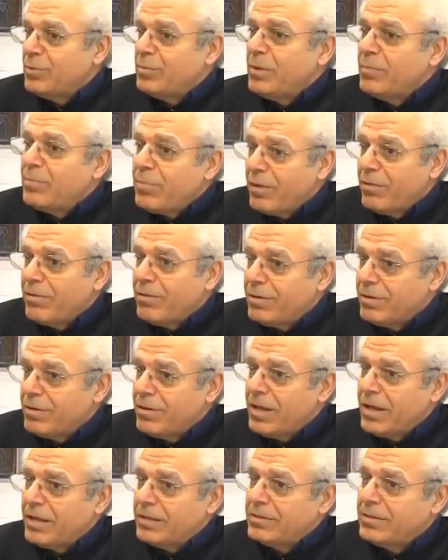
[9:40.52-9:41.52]
to be bothered
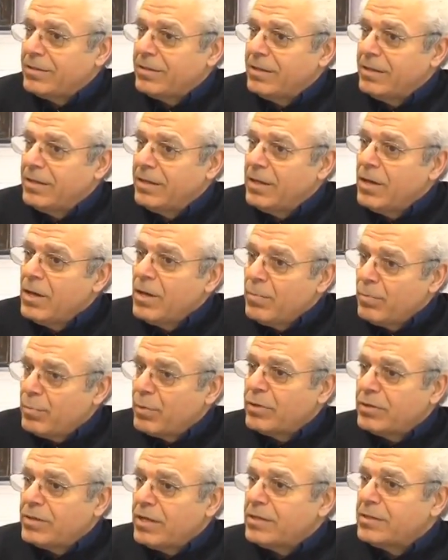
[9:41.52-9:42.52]
that the
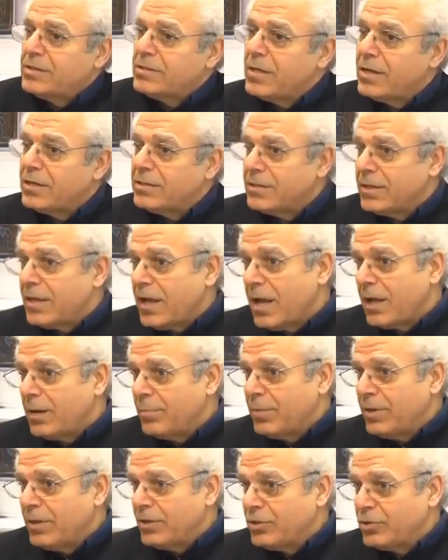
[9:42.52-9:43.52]
protesters are
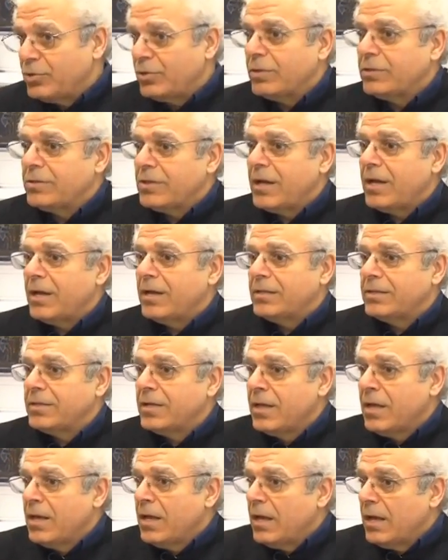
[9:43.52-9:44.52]
being shot
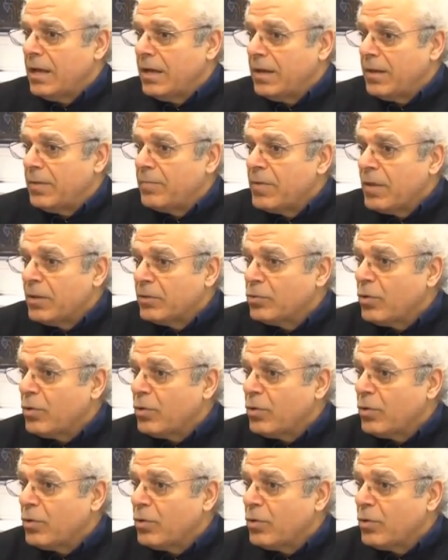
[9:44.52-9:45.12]
at,